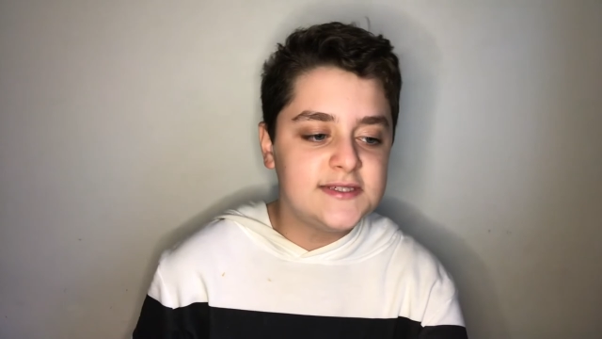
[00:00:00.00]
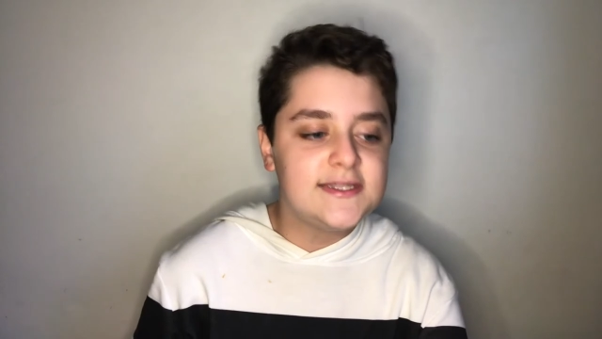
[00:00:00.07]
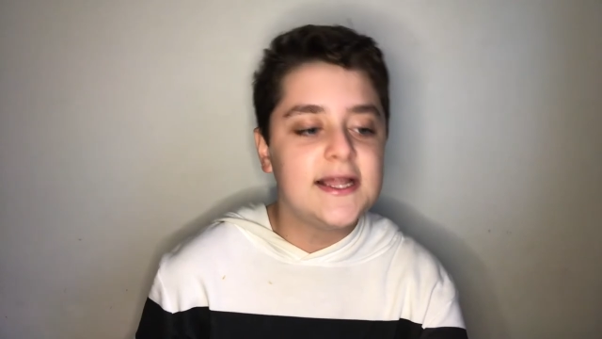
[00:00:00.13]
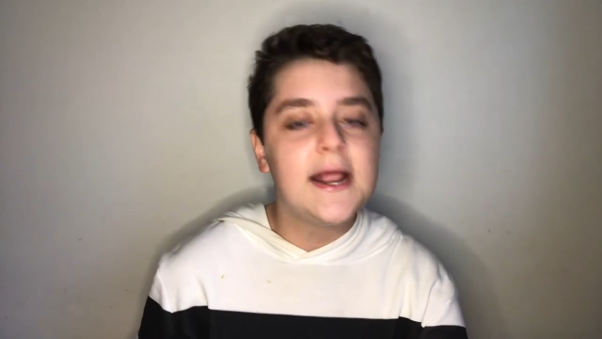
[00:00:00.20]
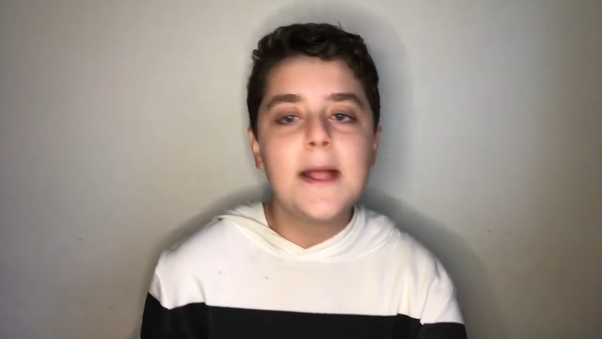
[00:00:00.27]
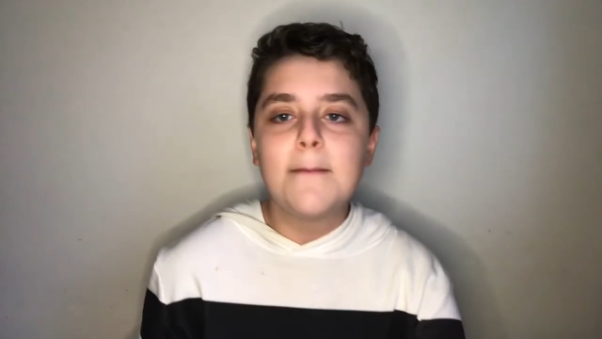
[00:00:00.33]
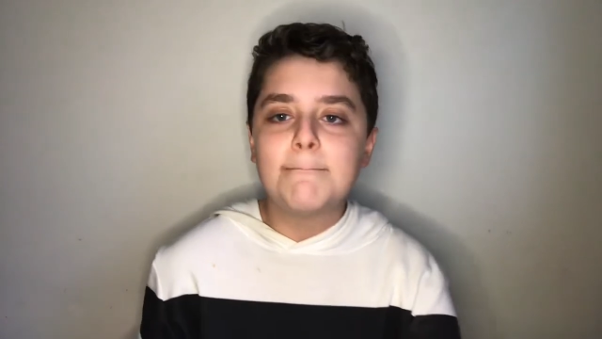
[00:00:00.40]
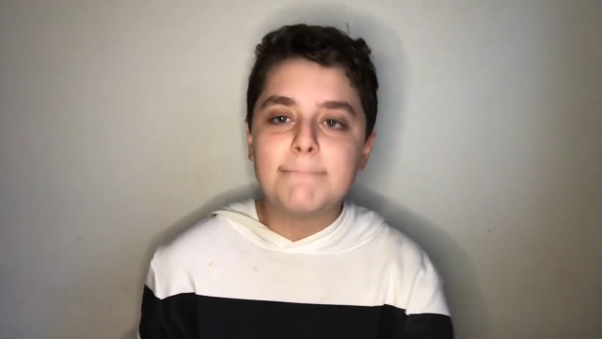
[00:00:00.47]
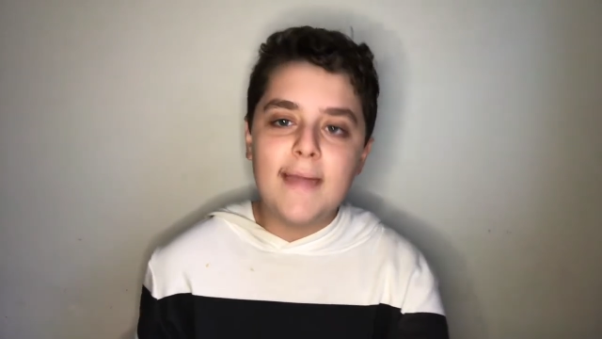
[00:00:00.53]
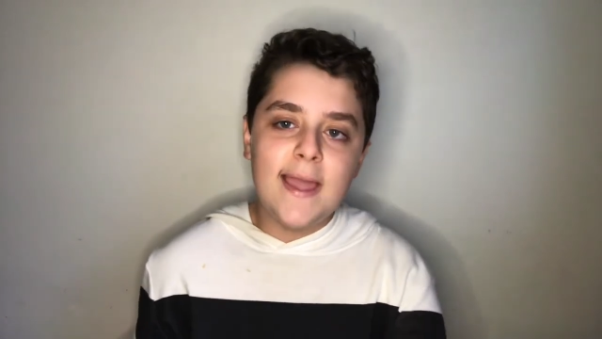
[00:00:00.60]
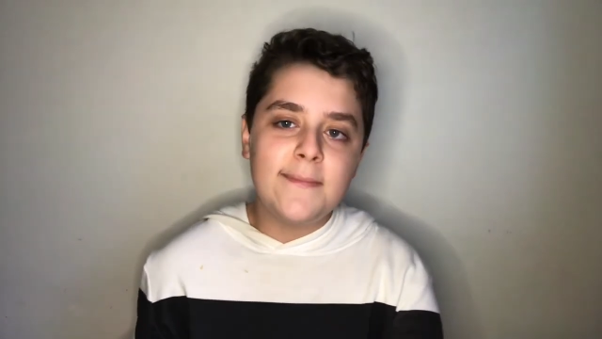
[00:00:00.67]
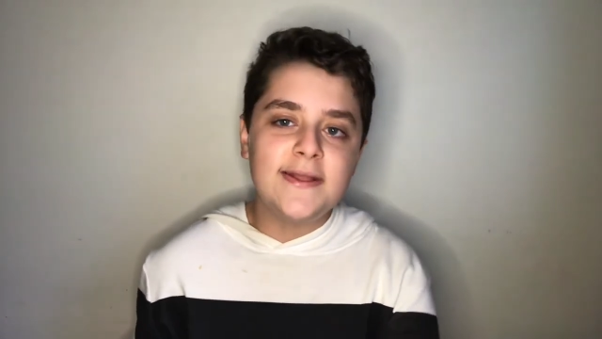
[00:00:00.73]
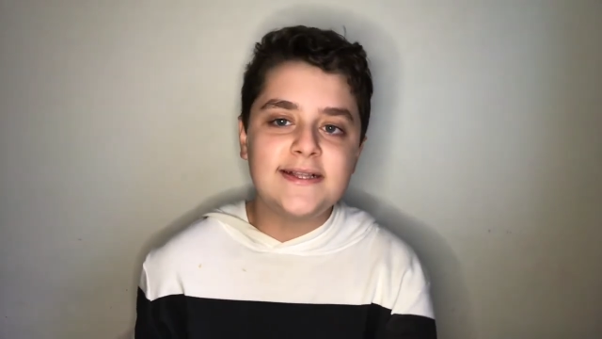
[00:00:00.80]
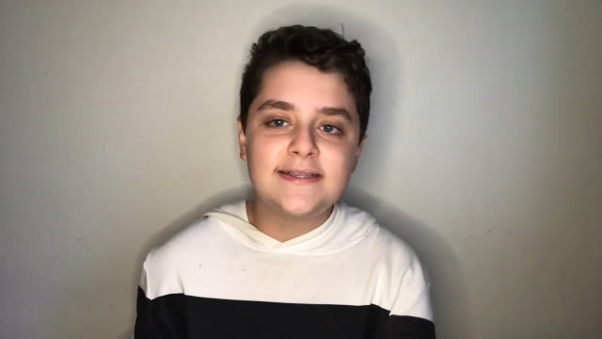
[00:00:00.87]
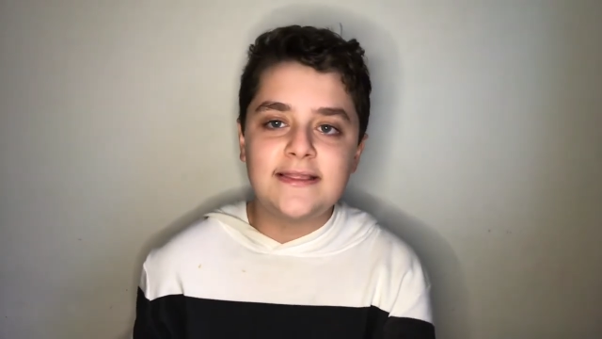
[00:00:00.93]
then
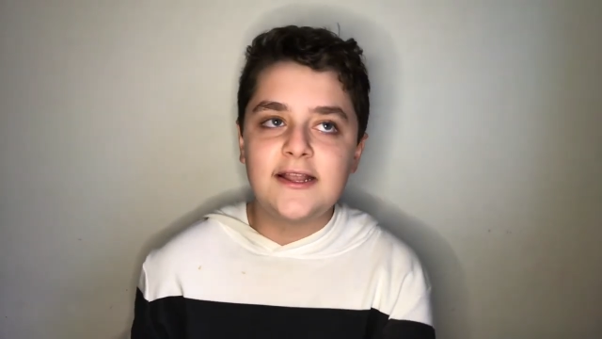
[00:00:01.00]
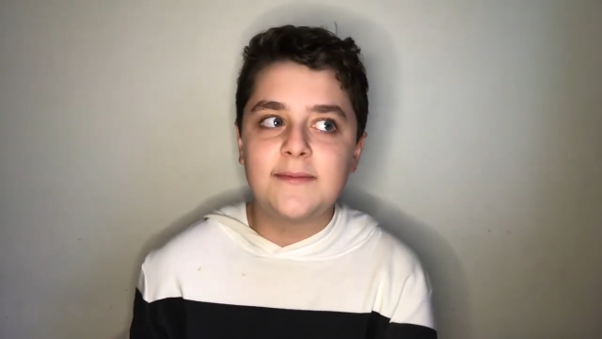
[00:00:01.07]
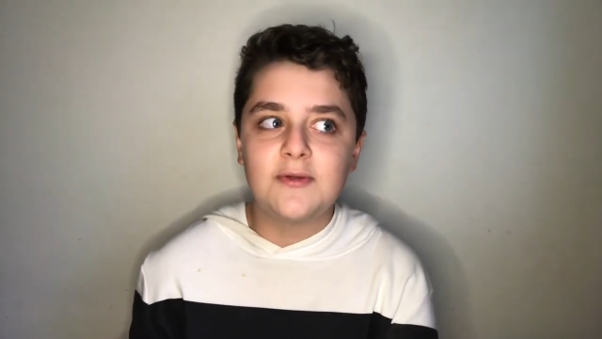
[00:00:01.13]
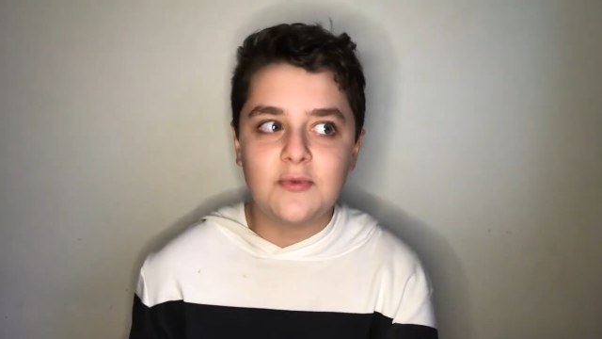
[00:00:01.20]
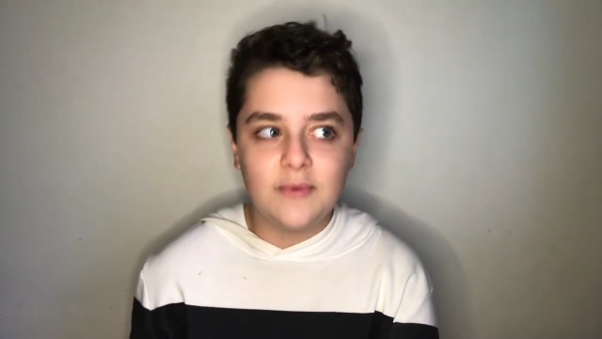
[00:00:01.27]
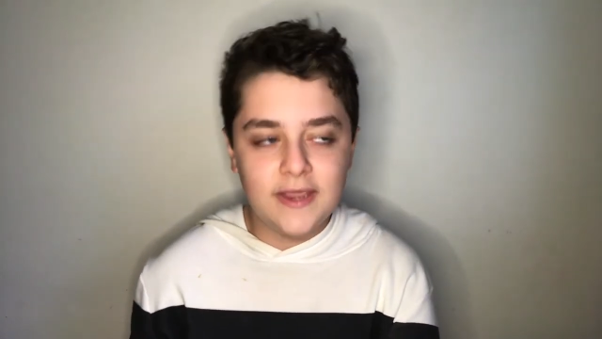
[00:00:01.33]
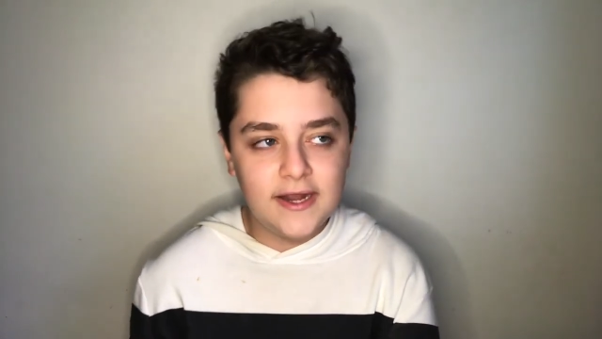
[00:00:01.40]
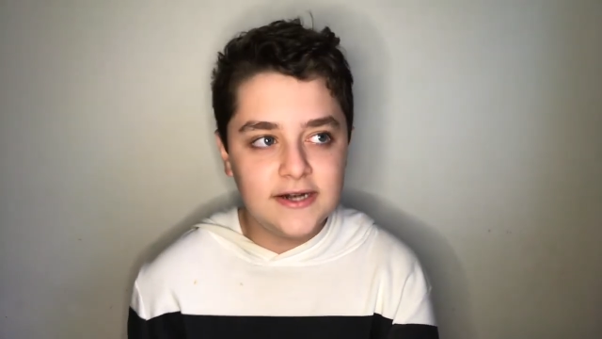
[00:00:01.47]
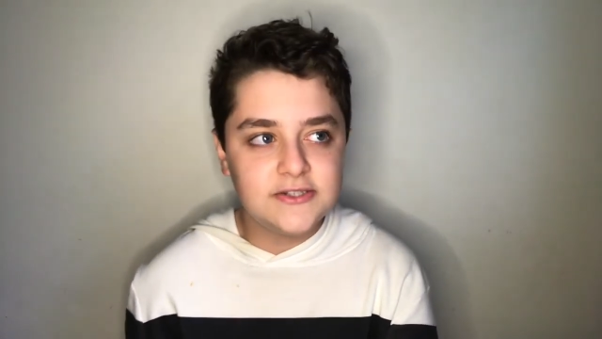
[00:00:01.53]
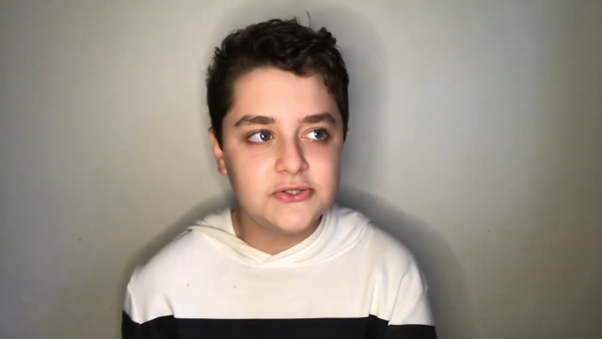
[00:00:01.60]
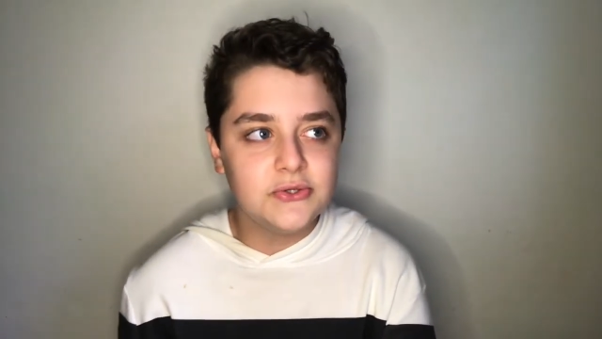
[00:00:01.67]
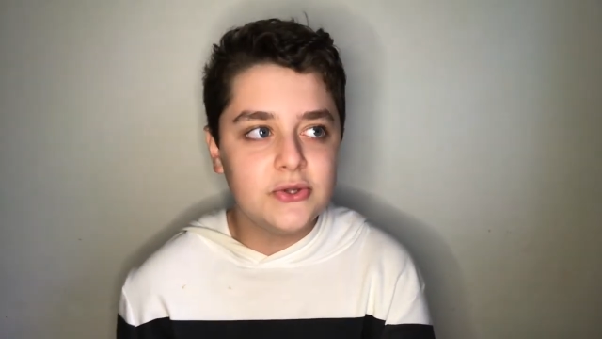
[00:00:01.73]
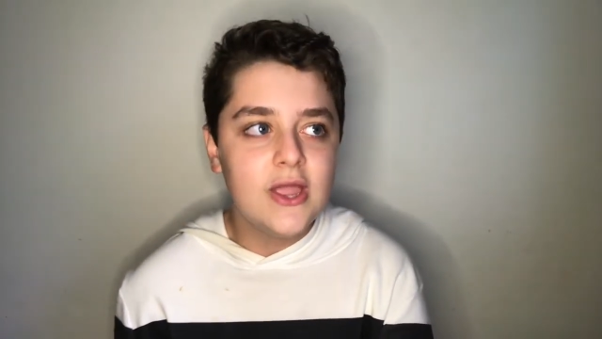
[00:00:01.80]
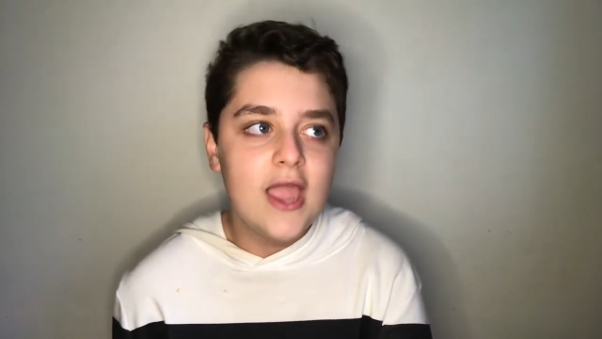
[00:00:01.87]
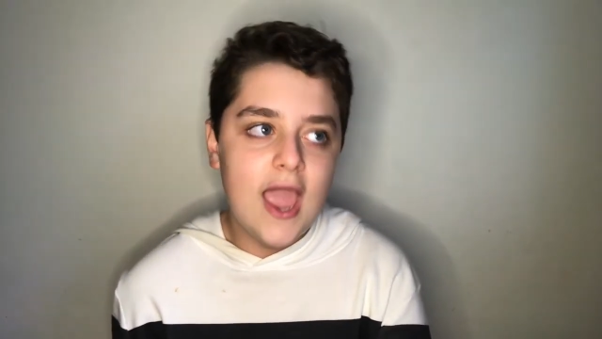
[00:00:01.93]
maybe it's a little bit weirder
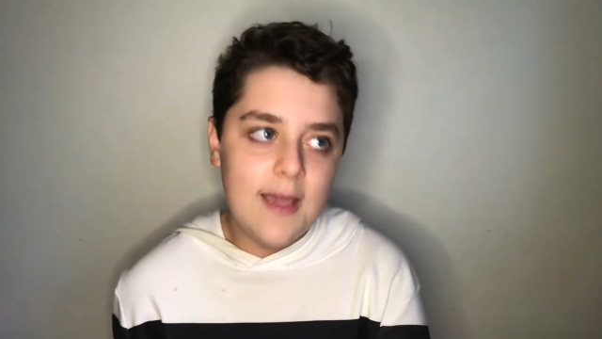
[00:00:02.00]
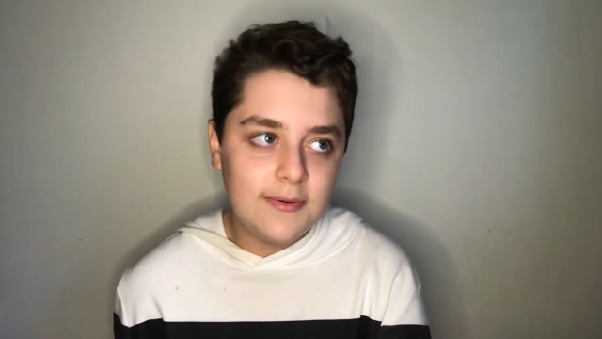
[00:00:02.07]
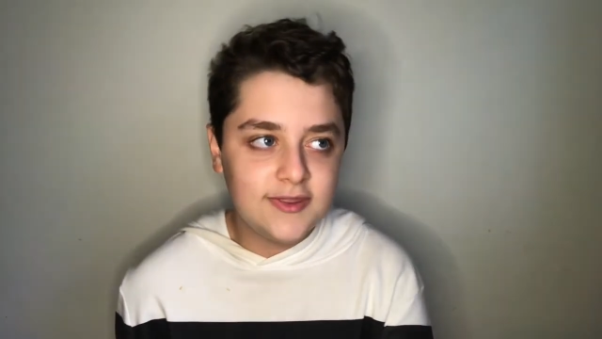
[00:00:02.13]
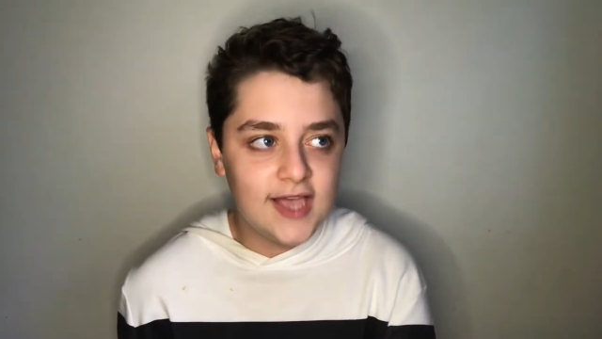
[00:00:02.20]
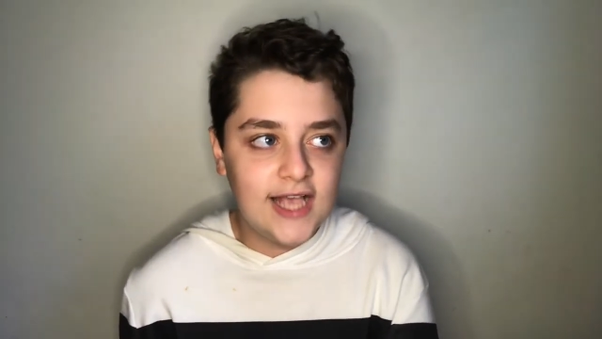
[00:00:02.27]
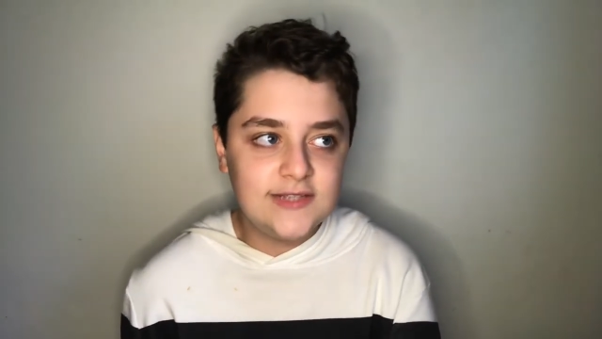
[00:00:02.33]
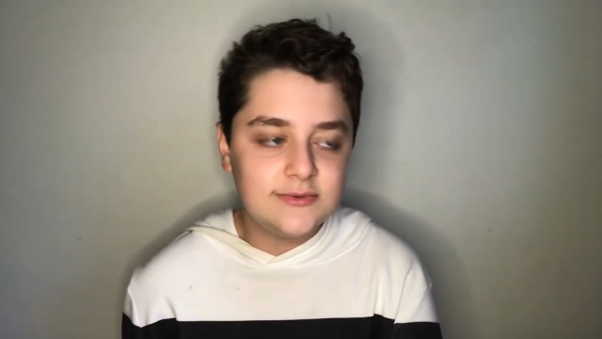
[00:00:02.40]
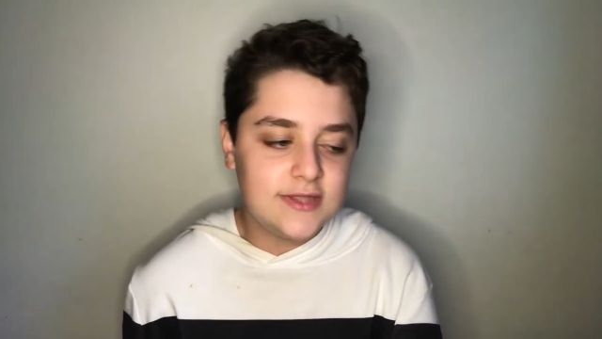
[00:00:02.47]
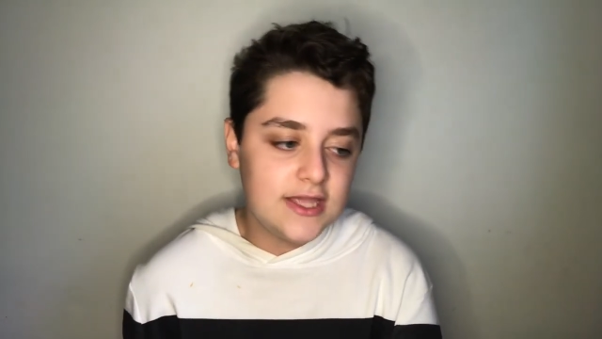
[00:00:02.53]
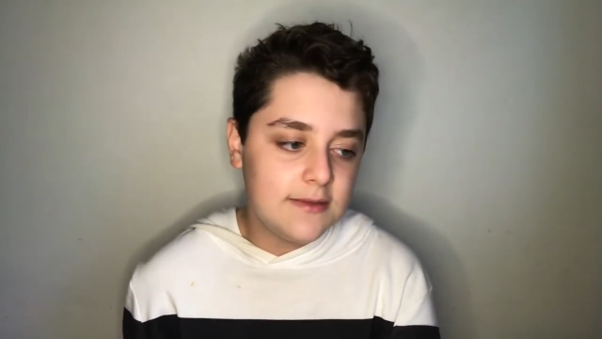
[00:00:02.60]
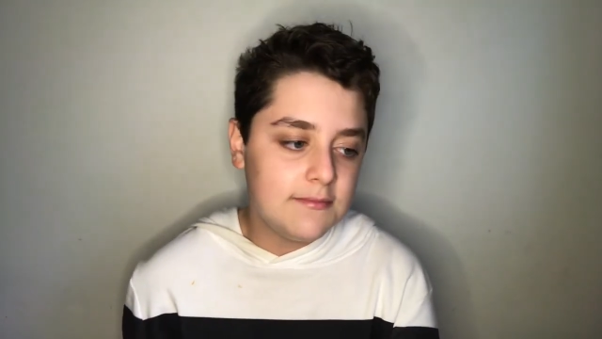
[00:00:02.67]
to empathize with him.